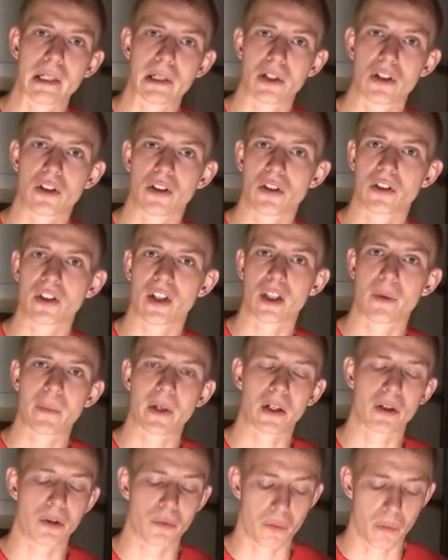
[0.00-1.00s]
You should send them
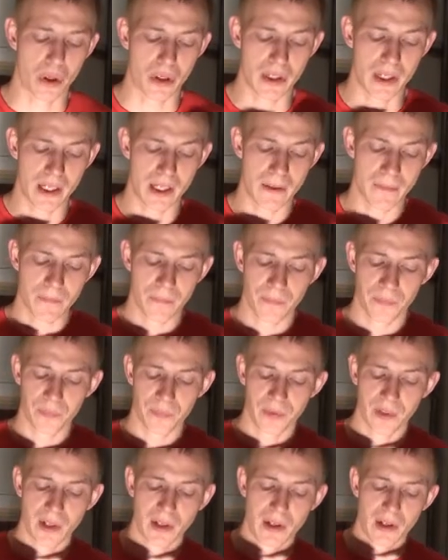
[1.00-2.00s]
out on Monday,
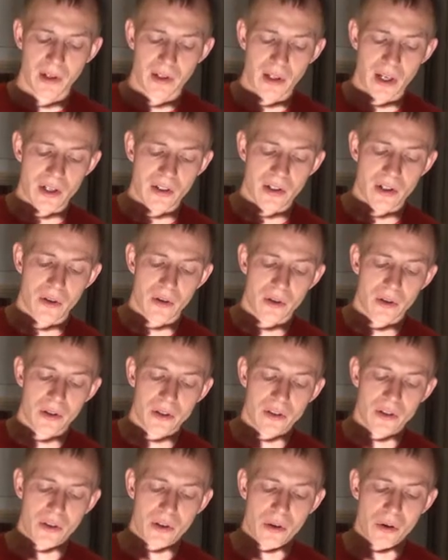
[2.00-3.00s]
last I heard,
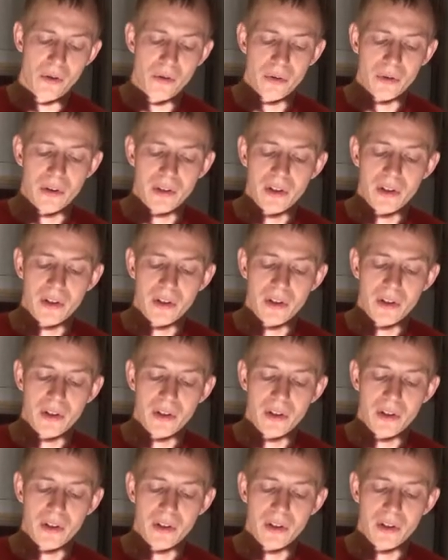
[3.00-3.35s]
so